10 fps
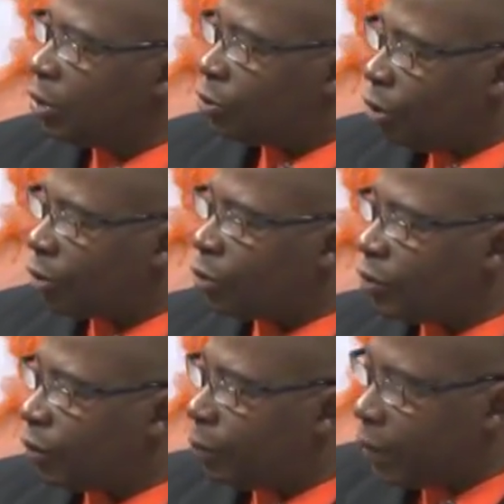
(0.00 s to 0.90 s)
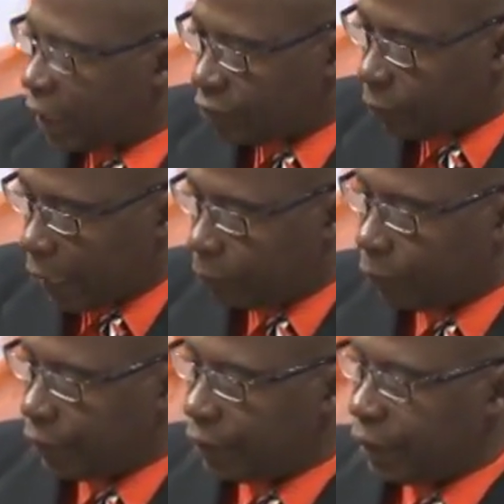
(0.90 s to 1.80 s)
Talk to us from that
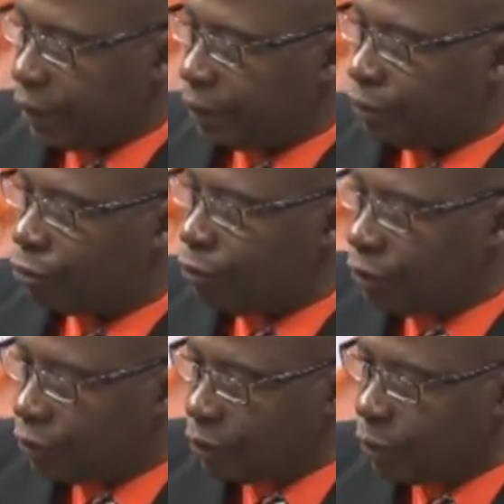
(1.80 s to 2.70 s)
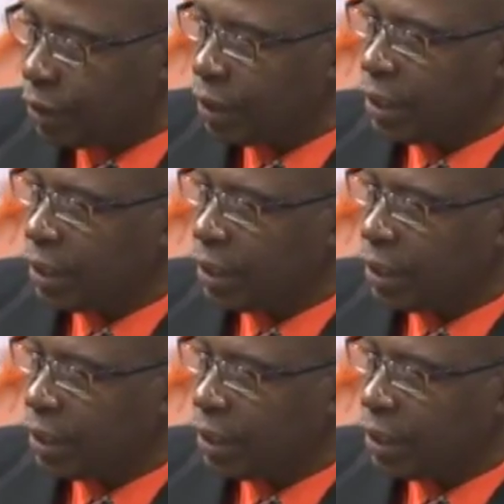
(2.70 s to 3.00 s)
standpoint in treating with